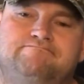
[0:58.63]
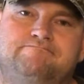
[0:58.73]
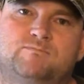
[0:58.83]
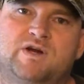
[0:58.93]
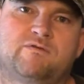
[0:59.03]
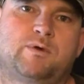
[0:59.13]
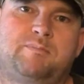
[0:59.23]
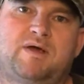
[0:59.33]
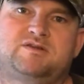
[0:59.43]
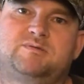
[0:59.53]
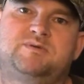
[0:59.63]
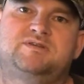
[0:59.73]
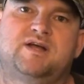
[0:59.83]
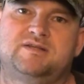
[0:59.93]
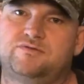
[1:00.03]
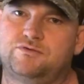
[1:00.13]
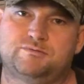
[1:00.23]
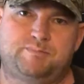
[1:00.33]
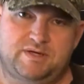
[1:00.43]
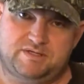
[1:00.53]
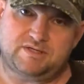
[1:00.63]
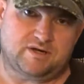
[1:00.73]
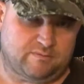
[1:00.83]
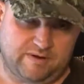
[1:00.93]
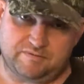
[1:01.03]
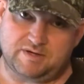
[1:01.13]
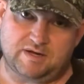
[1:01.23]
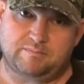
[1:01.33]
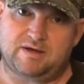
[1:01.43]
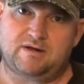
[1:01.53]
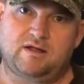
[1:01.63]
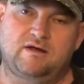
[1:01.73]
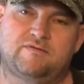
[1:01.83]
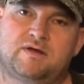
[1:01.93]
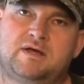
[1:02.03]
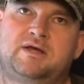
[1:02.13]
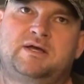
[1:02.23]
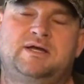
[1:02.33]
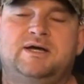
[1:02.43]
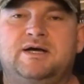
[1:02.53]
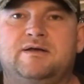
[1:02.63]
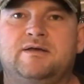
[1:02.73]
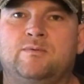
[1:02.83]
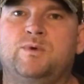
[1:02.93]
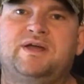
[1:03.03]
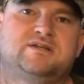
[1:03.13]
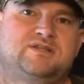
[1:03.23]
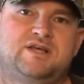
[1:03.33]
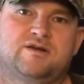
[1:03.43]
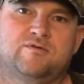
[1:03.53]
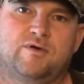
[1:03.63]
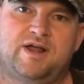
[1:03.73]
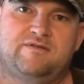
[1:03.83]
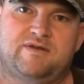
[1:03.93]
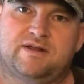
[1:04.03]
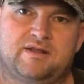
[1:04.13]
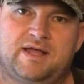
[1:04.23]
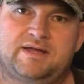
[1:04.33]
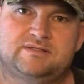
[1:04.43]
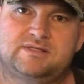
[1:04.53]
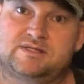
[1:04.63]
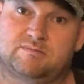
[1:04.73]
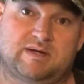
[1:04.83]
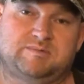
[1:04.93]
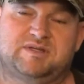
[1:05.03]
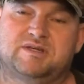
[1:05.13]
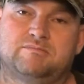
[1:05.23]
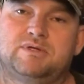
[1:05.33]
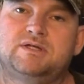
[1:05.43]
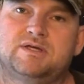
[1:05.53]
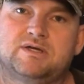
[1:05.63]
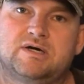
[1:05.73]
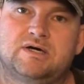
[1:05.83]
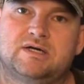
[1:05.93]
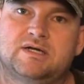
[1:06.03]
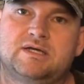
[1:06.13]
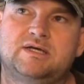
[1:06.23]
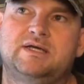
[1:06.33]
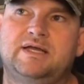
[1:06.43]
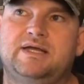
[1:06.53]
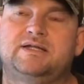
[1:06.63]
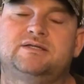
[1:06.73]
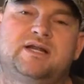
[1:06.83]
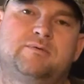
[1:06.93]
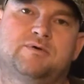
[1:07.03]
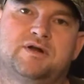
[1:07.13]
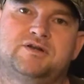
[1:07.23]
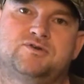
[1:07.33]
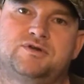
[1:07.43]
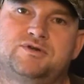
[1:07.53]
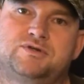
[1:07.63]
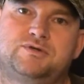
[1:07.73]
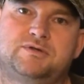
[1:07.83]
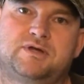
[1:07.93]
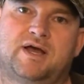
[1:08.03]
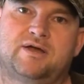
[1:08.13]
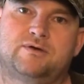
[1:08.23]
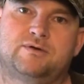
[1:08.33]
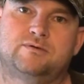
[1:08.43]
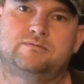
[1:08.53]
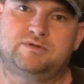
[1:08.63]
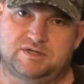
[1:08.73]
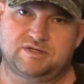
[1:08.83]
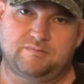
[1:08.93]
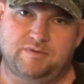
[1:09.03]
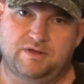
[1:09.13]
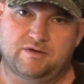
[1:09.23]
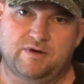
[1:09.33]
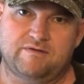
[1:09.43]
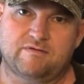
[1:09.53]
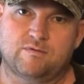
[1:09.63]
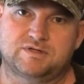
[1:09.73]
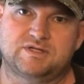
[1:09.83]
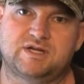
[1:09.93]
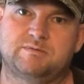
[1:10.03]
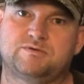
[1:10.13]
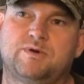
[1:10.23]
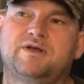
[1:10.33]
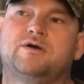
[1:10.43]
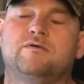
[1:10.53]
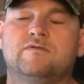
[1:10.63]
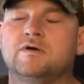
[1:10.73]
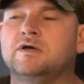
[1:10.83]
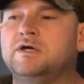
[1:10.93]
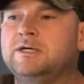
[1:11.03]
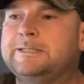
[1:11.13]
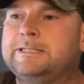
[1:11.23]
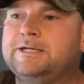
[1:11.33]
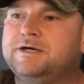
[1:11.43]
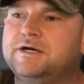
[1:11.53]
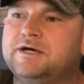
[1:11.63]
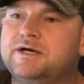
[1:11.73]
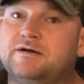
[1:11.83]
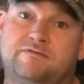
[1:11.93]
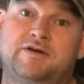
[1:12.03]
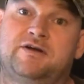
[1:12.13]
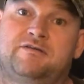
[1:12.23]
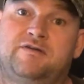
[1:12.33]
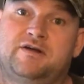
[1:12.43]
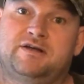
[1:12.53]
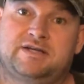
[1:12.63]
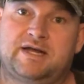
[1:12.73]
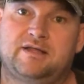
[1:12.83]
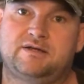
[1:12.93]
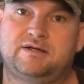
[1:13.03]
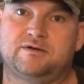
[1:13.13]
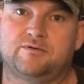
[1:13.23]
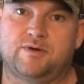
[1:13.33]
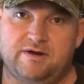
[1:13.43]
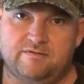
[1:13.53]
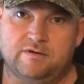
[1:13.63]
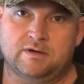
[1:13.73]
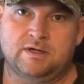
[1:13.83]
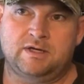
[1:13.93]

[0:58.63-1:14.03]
Whenever we polish up these guns, if there's pits in there and we have to take metal off, it weakens the engraving lightens it. Sometimes it's completely gone. And today we're going to introduce you to the guy who touches up the engraving for us. His name is Ray Cover. Very, very talented engraver.